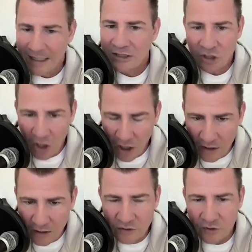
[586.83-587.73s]
It's
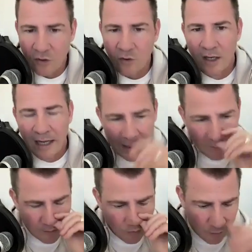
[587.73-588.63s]
on. So
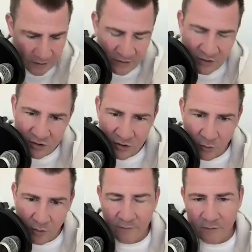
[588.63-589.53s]
how important is the
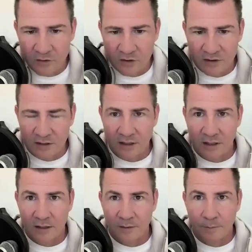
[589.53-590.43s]
story versus
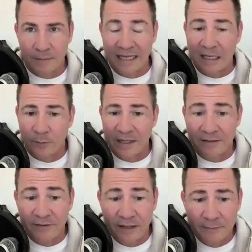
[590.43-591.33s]
the meaning we
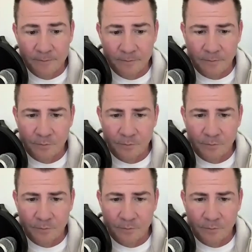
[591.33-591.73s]
give it?